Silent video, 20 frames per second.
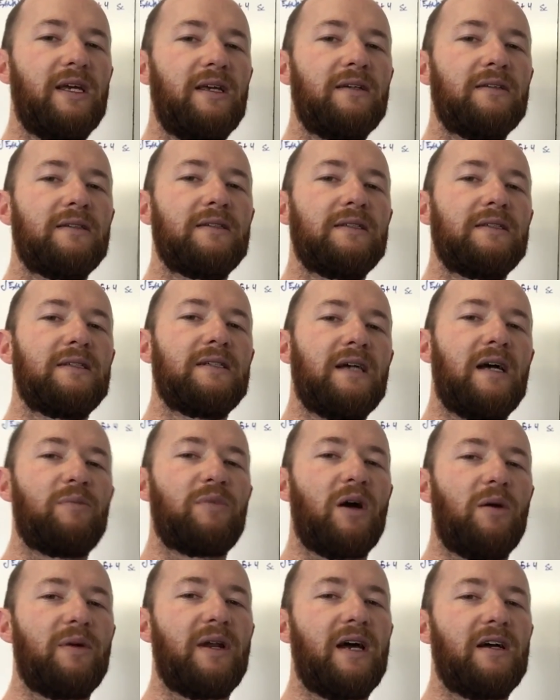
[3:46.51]
I'm
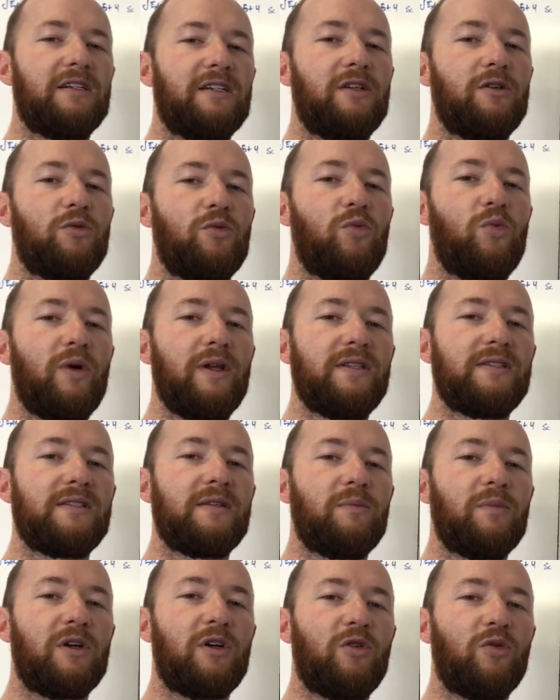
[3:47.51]
coming at you with
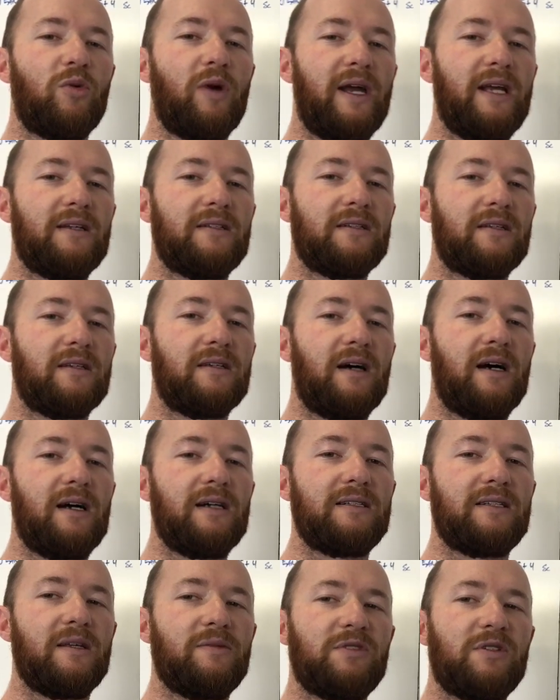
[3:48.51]
some great
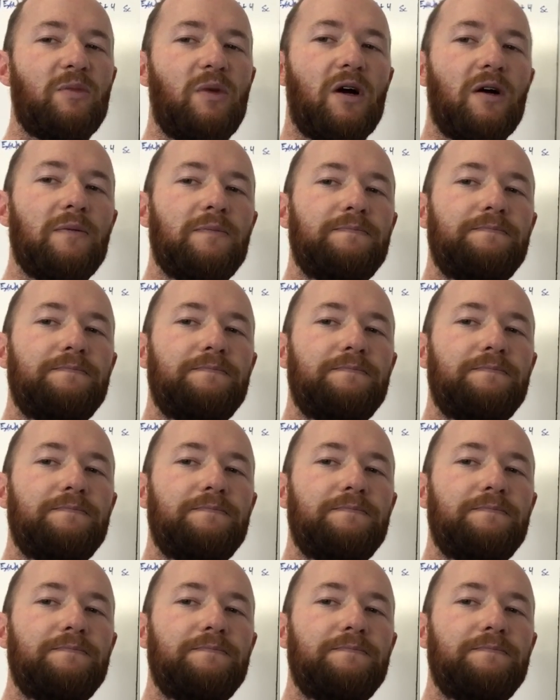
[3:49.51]
tips tomorrow.